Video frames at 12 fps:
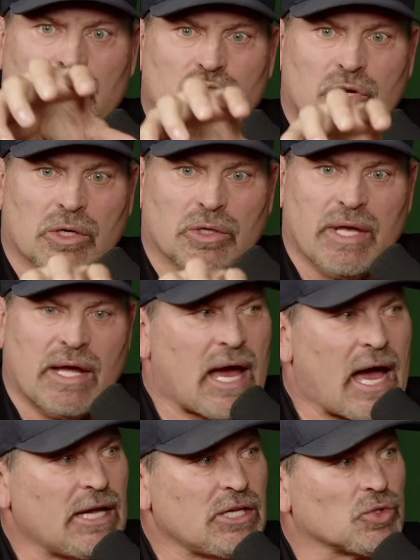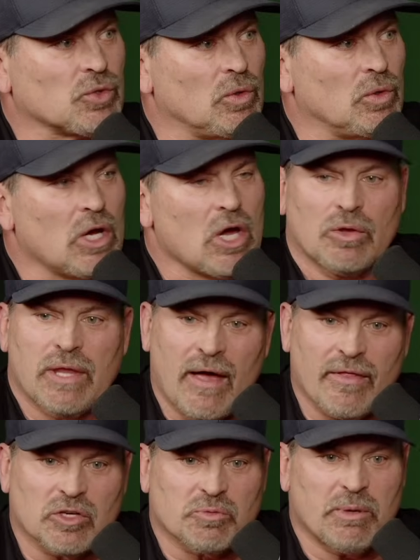trickled down to high school. Now
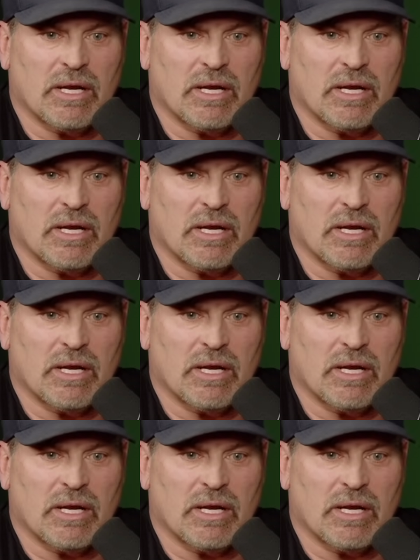there's been